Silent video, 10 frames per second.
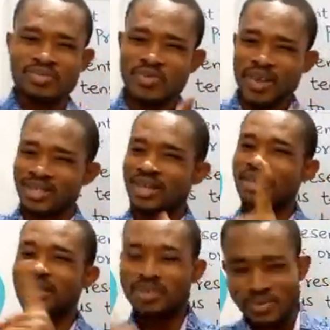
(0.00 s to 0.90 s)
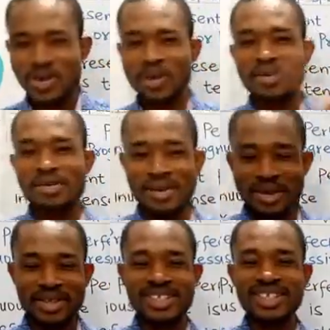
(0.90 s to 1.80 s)
Present
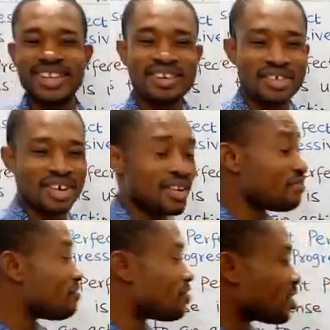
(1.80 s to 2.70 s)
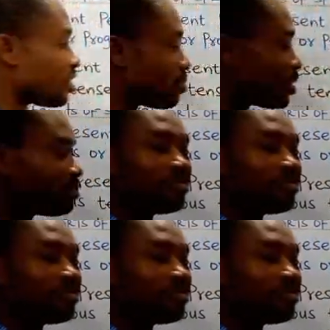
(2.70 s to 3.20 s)
primary auxiliary verb.